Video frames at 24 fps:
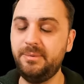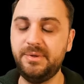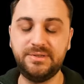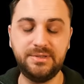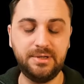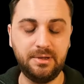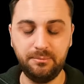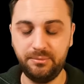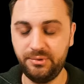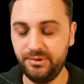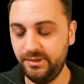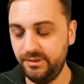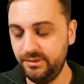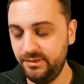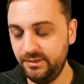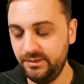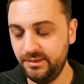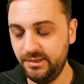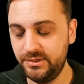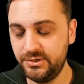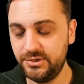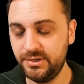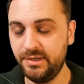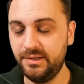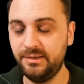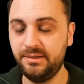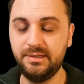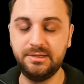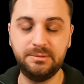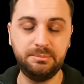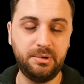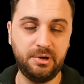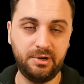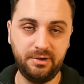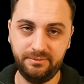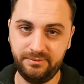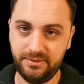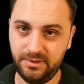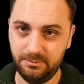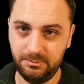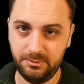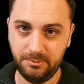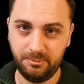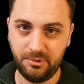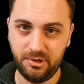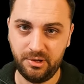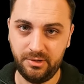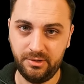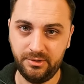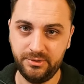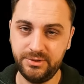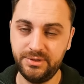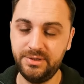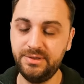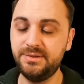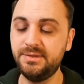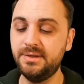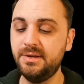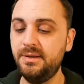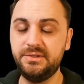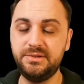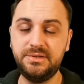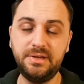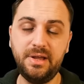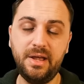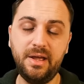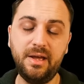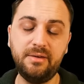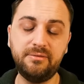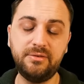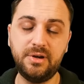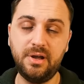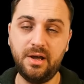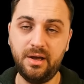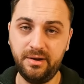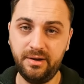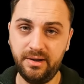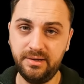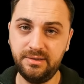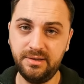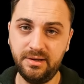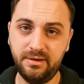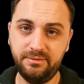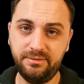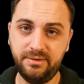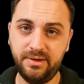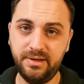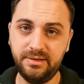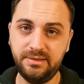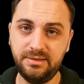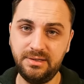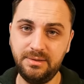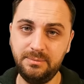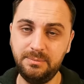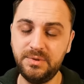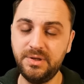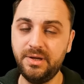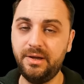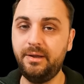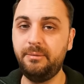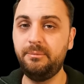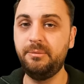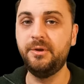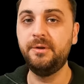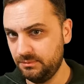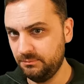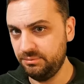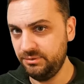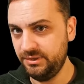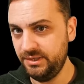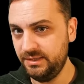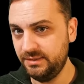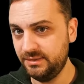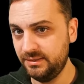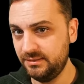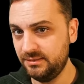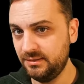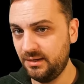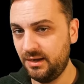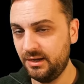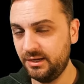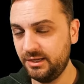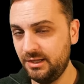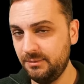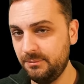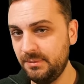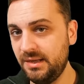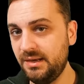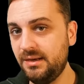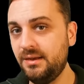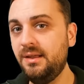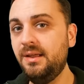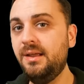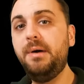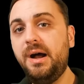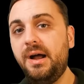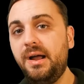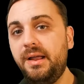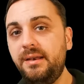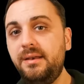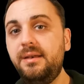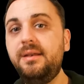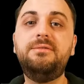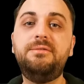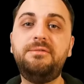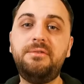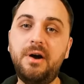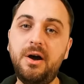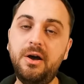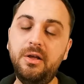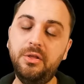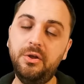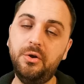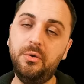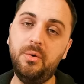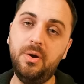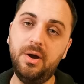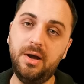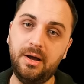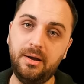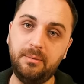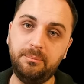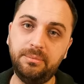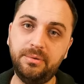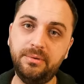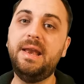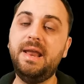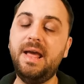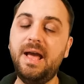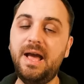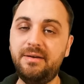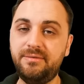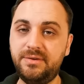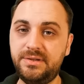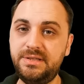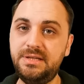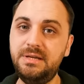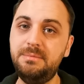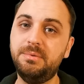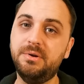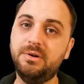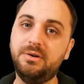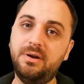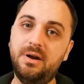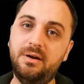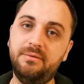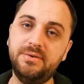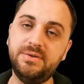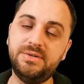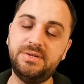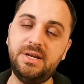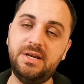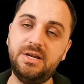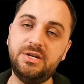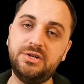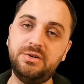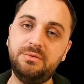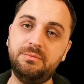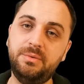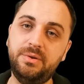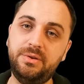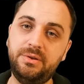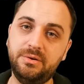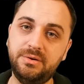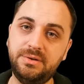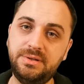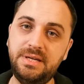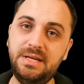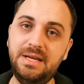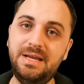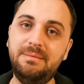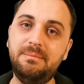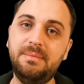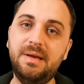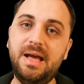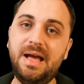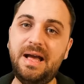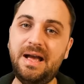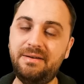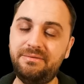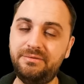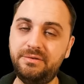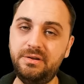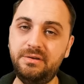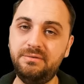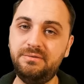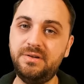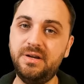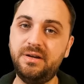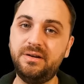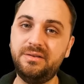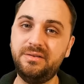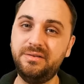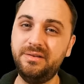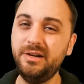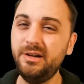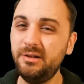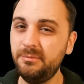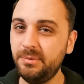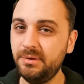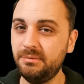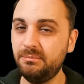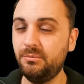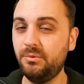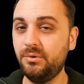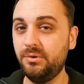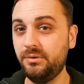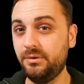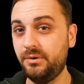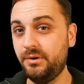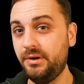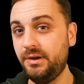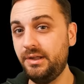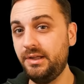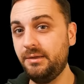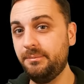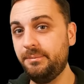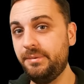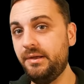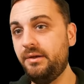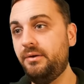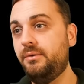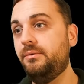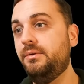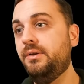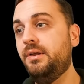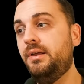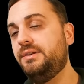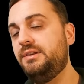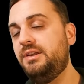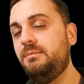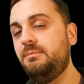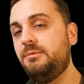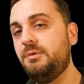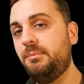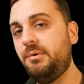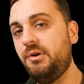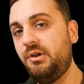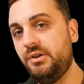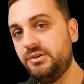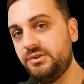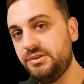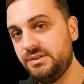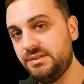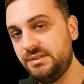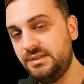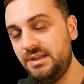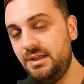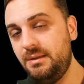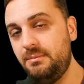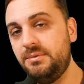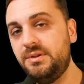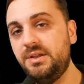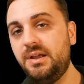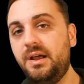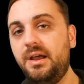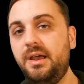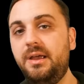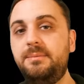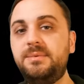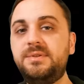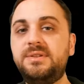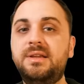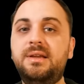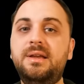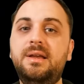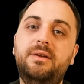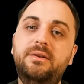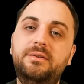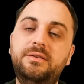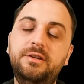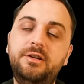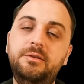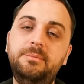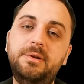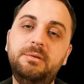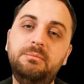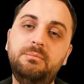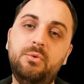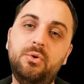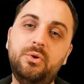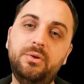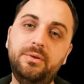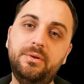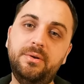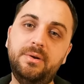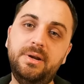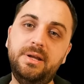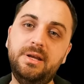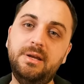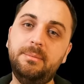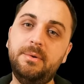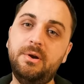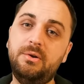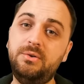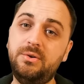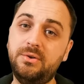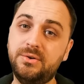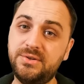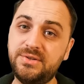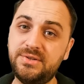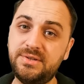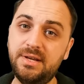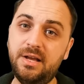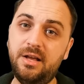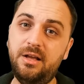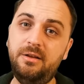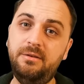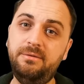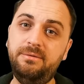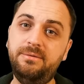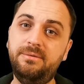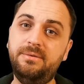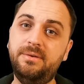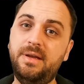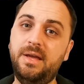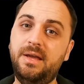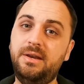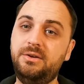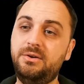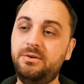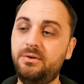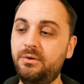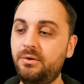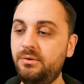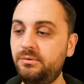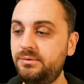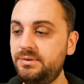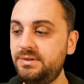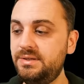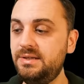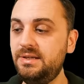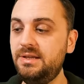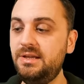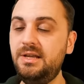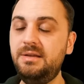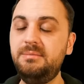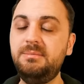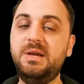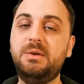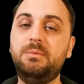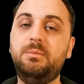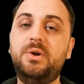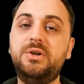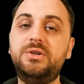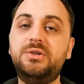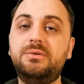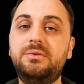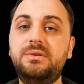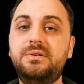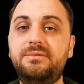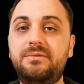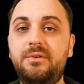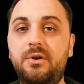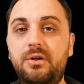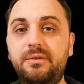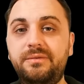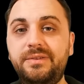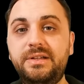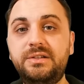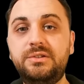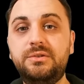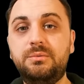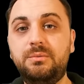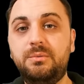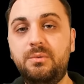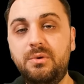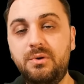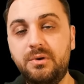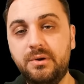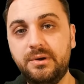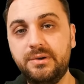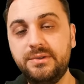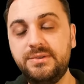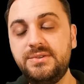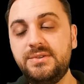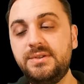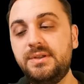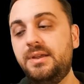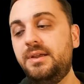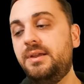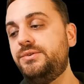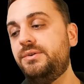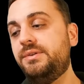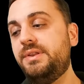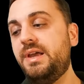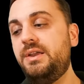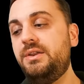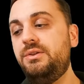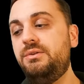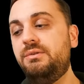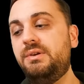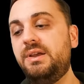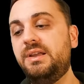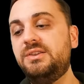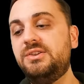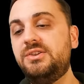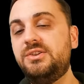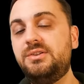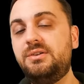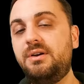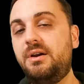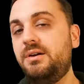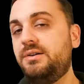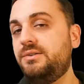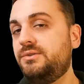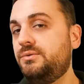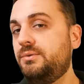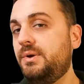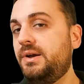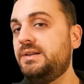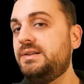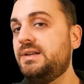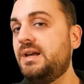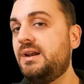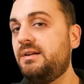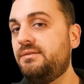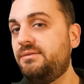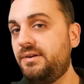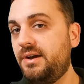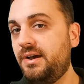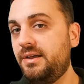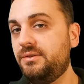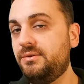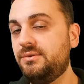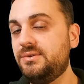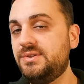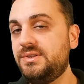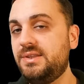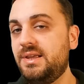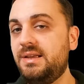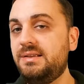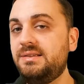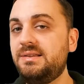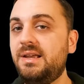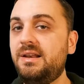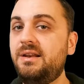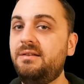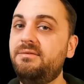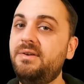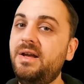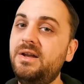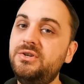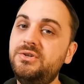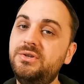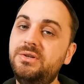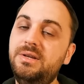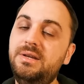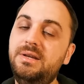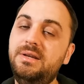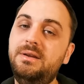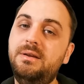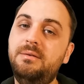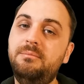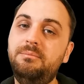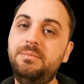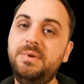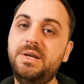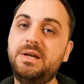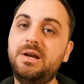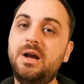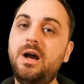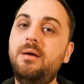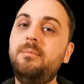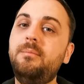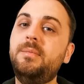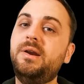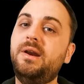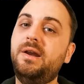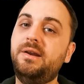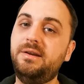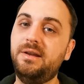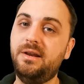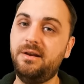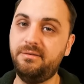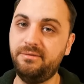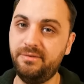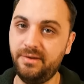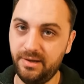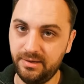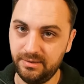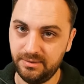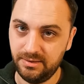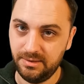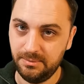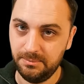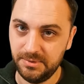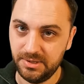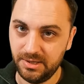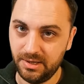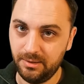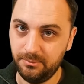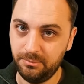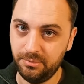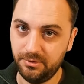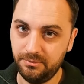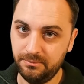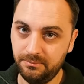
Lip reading: It's completely legit. It's part of team topologies. Just say I have an unidentified team type, complete the document, but follow up and have a deeper conversation with your team after you've done a little bit more learning about the team topologies, team types, and a little bit more learning about yourself and your own team and what you're evolving towards, so that you can start to identify those things and eventually become an identified team type.